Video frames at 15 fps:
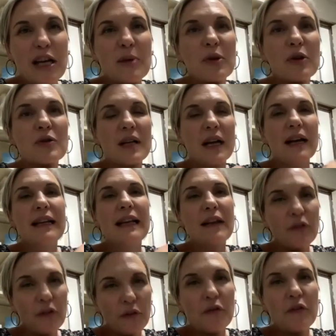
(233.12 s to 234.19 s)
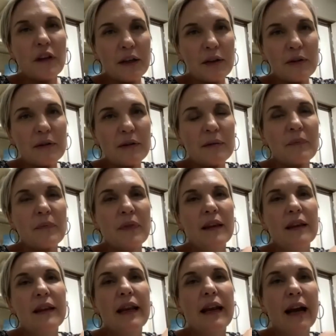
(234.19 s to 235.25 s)
because I never feel
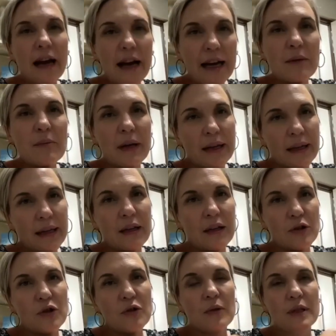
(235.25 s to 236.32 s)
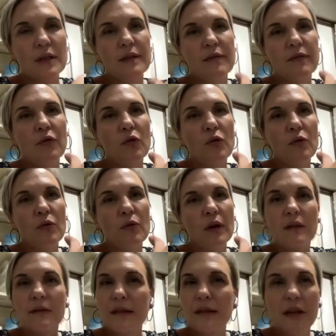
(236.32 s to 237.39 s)
that I'm making a choice for
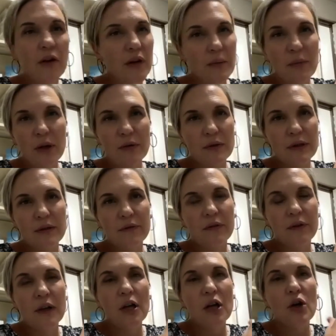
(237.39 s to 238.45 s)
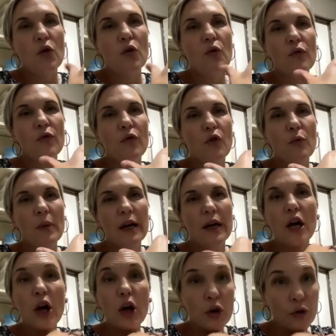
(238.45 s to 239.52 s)
ulterior motive or for my
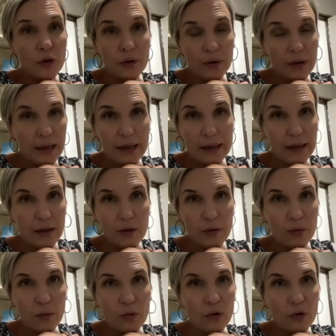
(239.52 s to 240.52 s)
own clinical